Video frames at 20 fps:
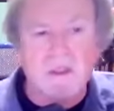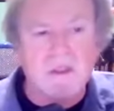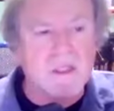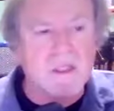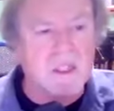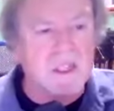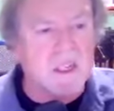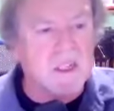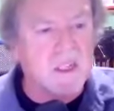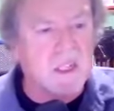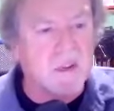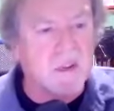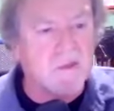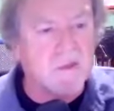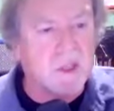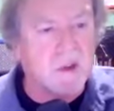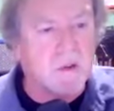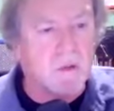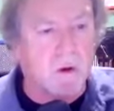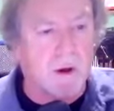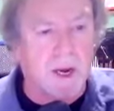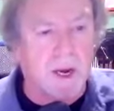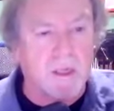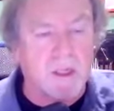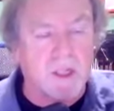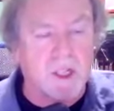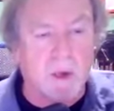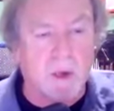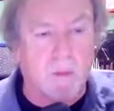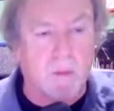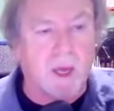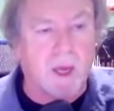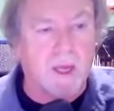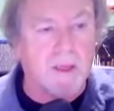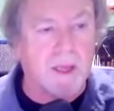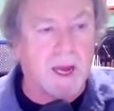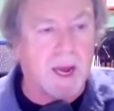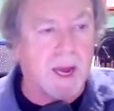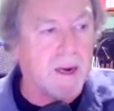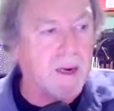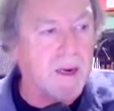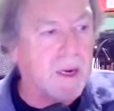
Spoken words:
sixth, seventh grade, something like that.